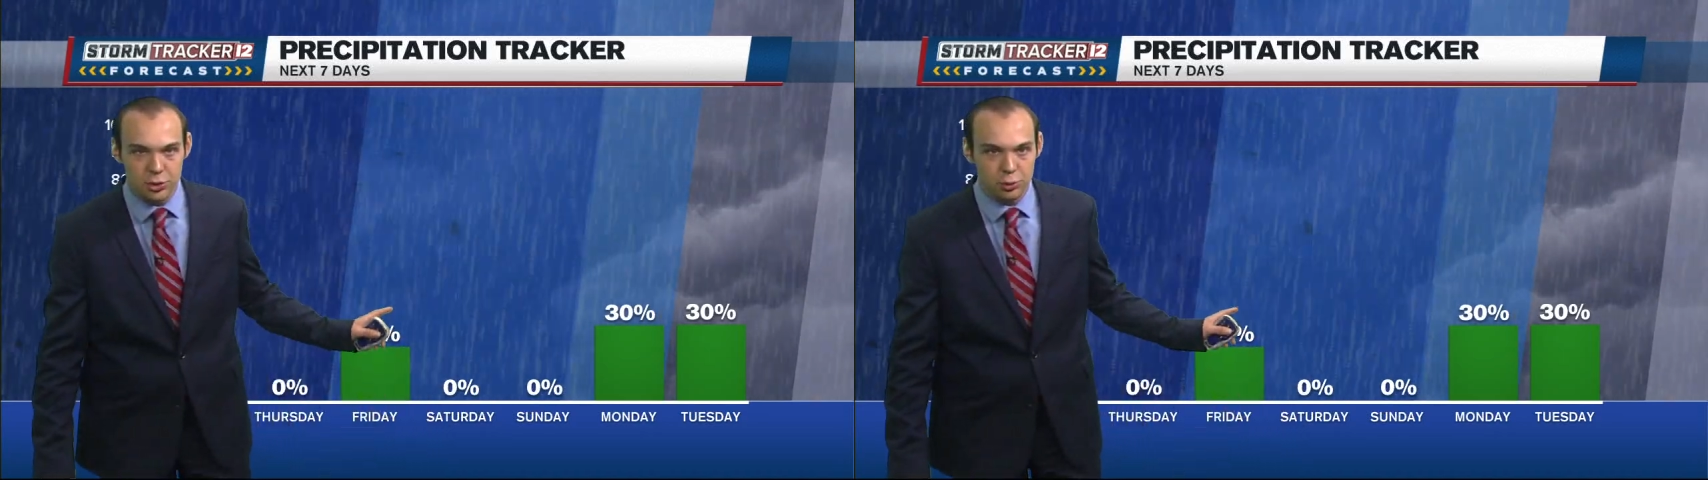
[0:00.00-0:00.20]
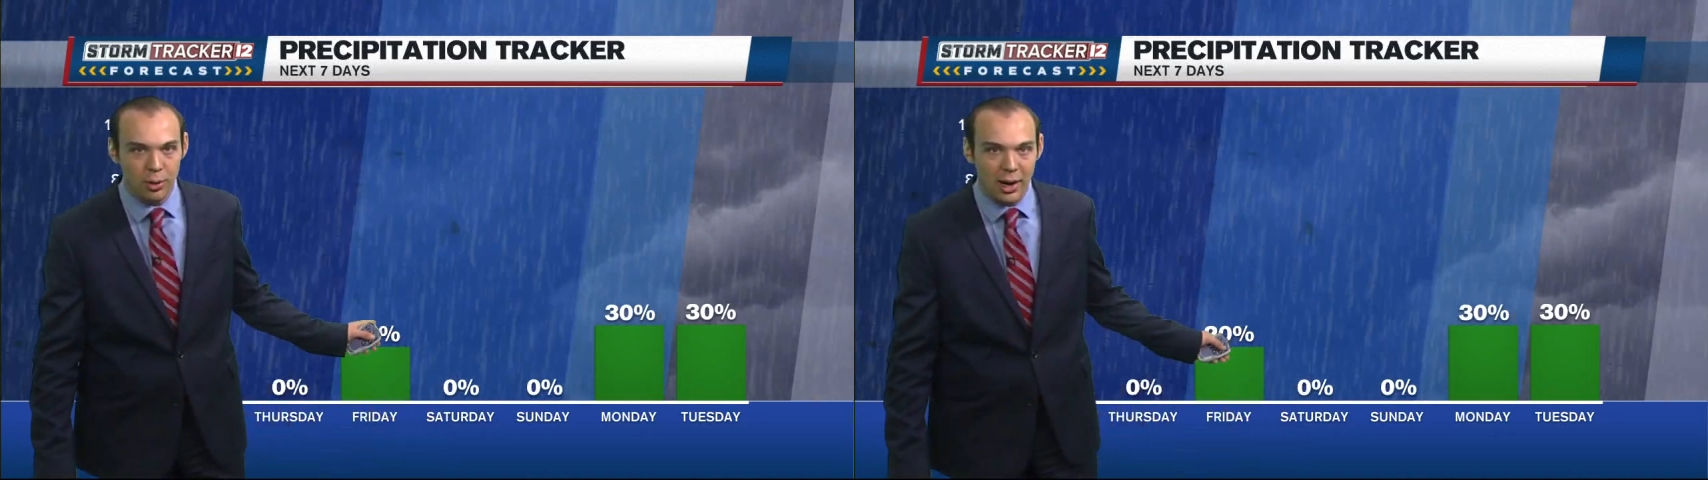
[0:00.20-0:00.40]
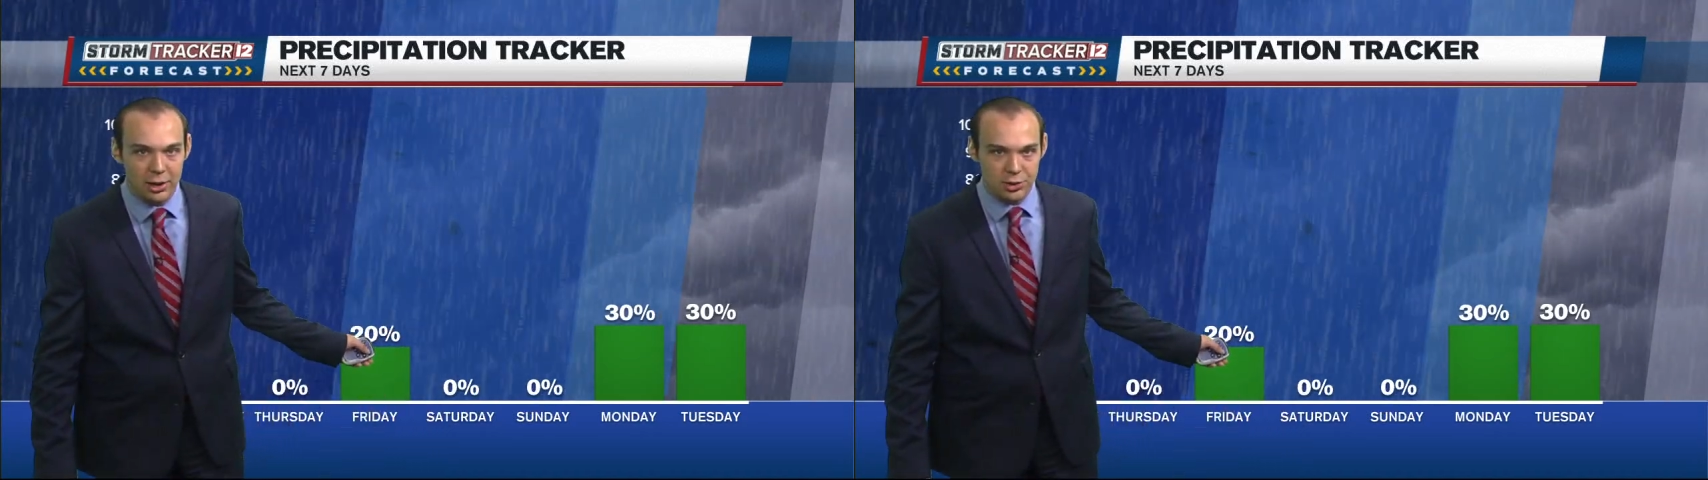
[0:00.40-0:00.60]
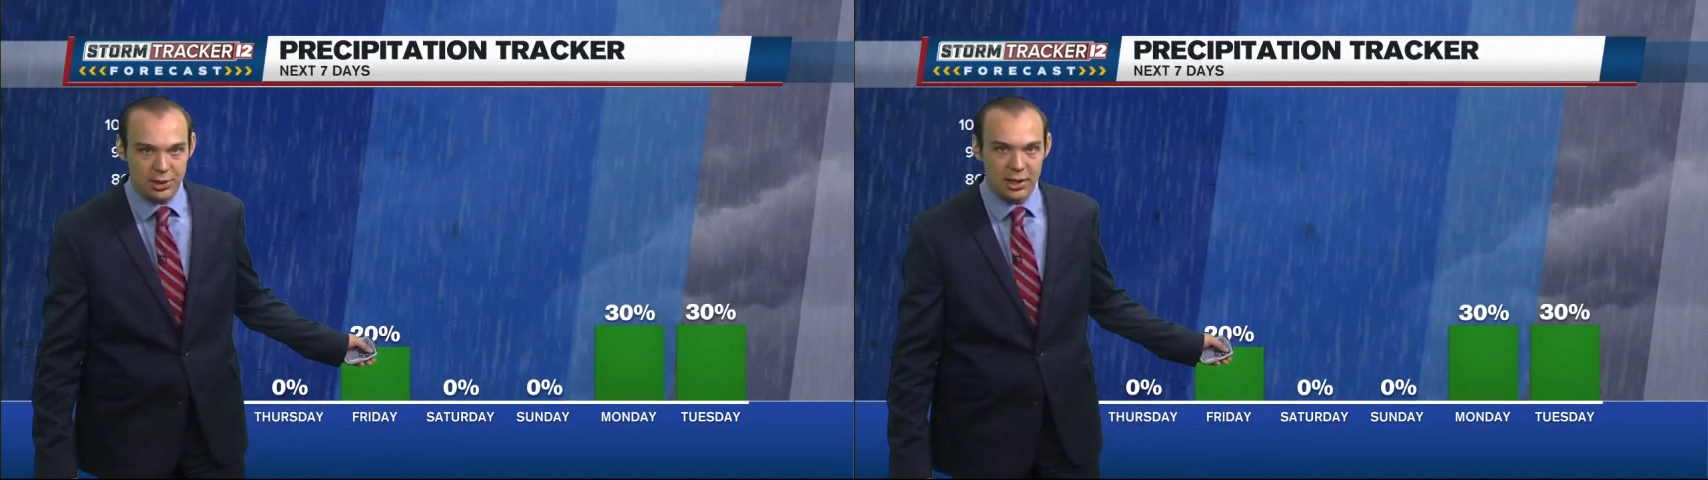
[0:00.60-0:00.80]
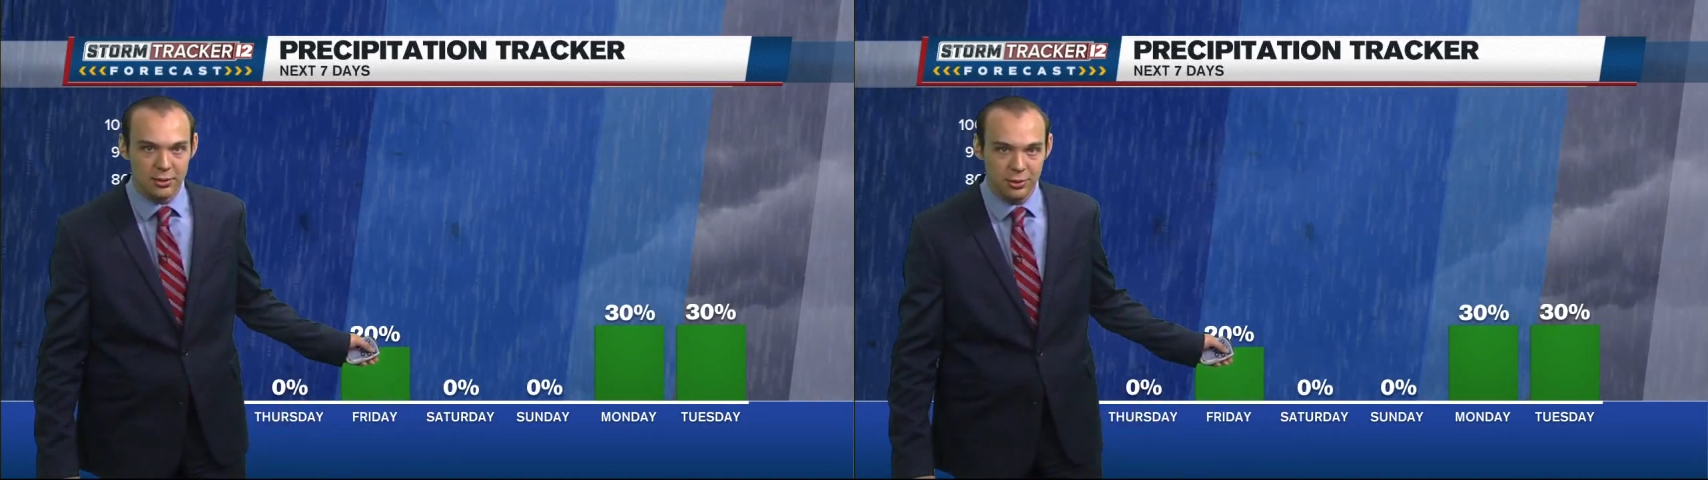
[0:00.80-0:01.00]
drier
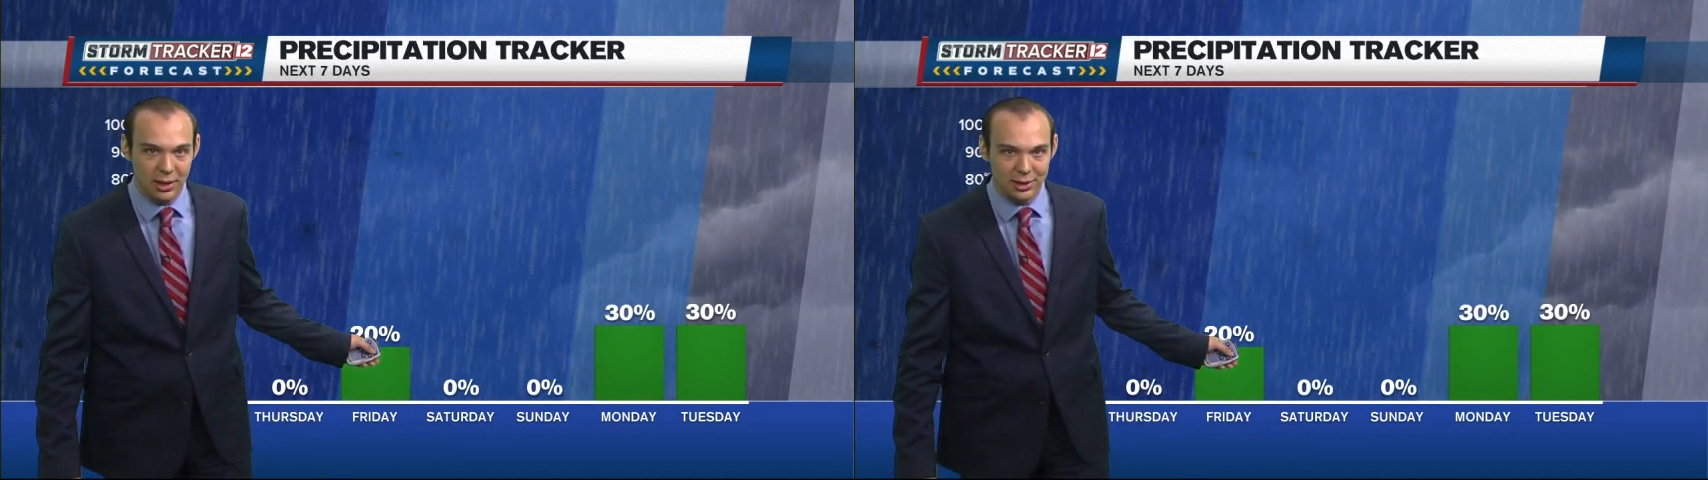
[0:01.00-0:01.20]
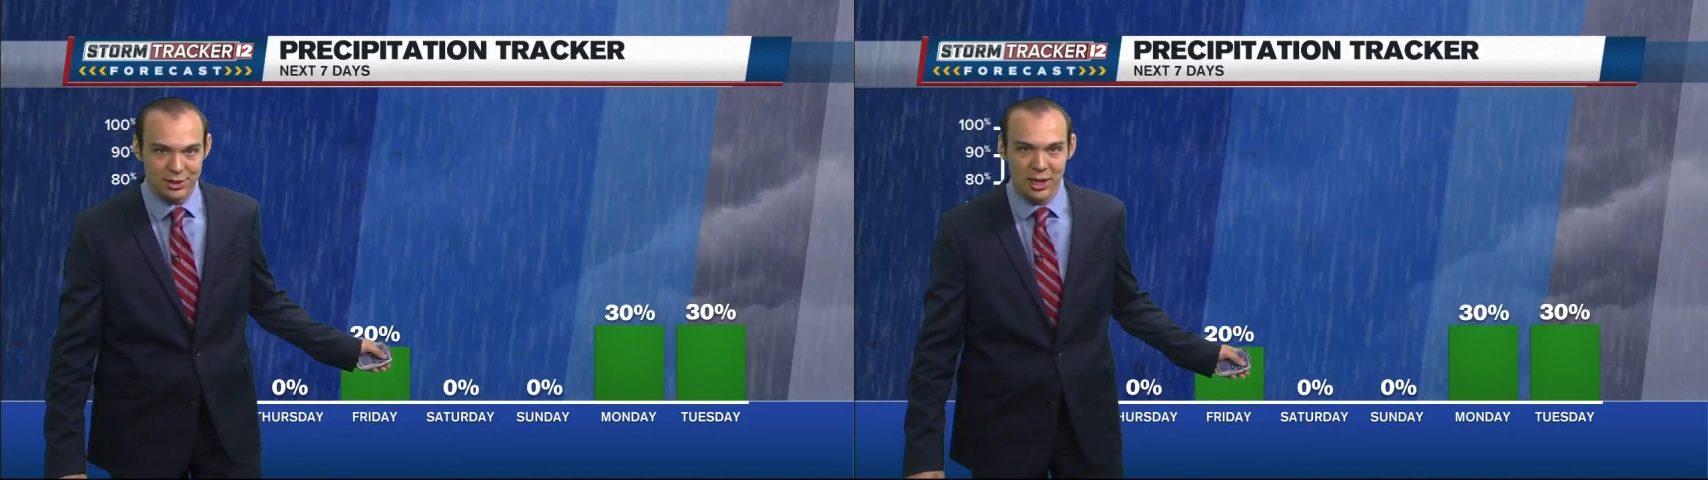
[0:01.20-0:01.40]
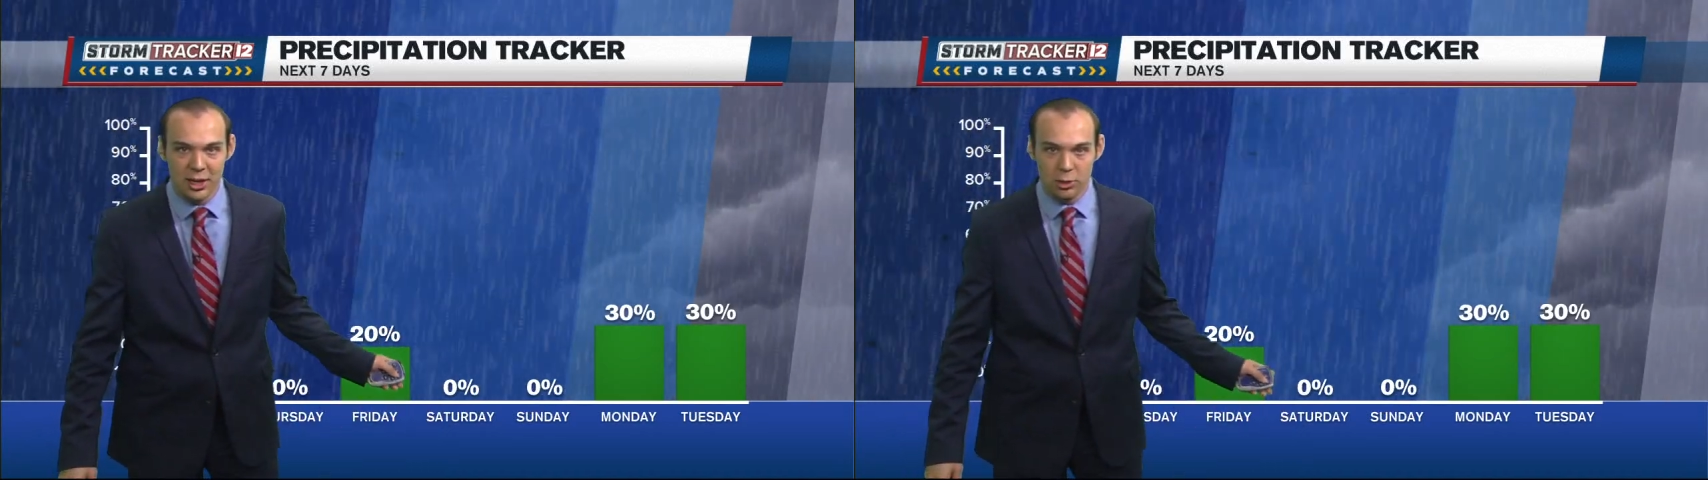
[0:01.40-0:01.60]
side of things.